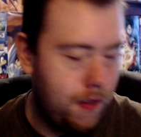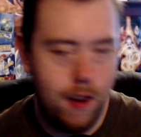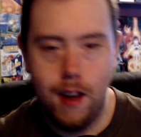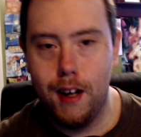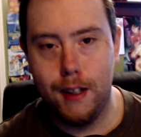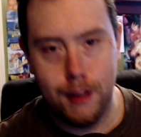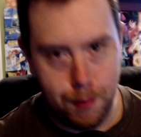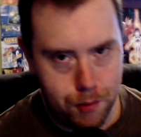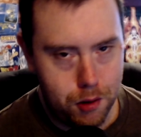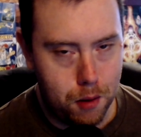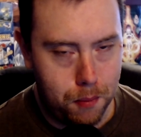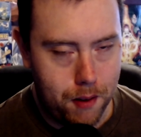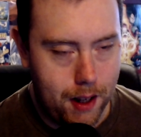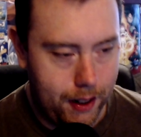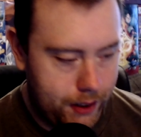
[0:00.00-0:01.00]
because I'm still
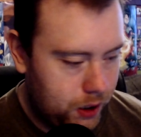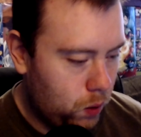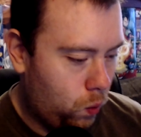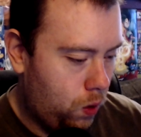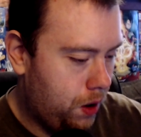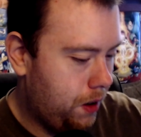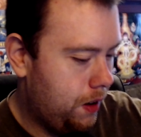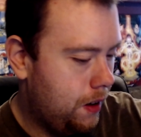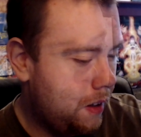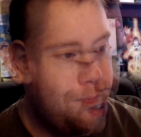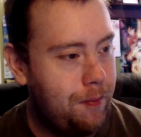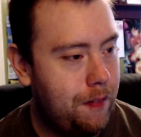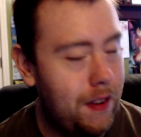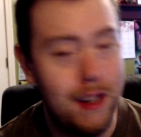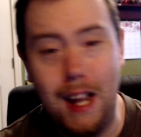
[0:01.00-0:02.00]
playing Sword.
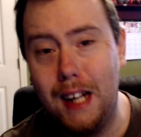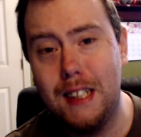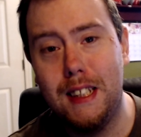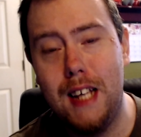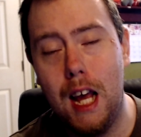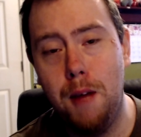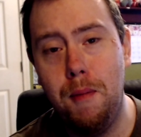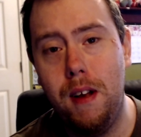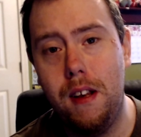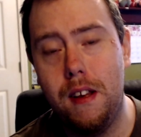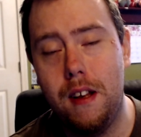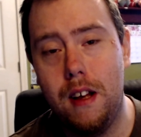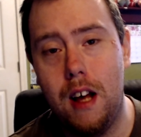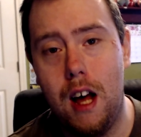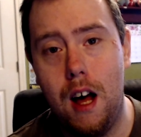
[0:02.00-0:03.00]
The next
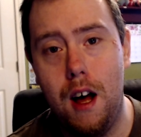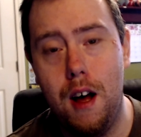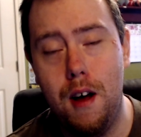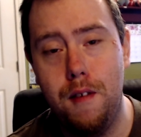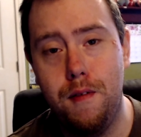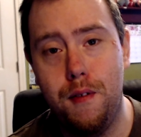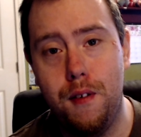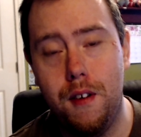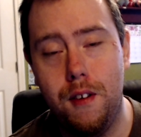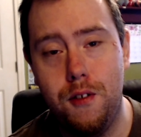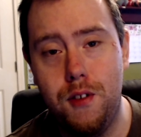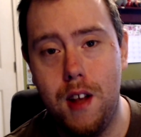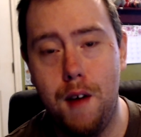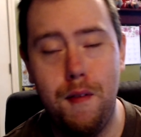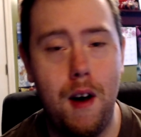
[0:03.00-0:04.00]
segment of
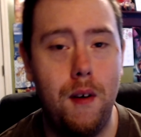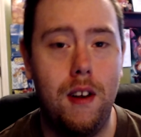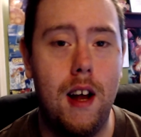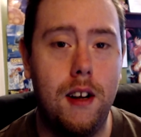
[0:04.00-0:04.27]
stuff I would like